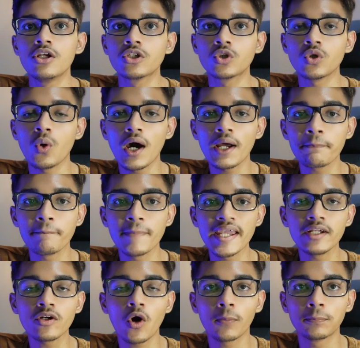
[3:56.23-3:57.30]
So our
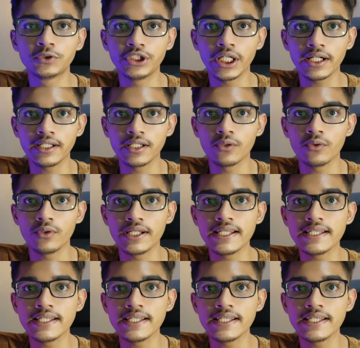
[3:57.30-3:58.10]
main objective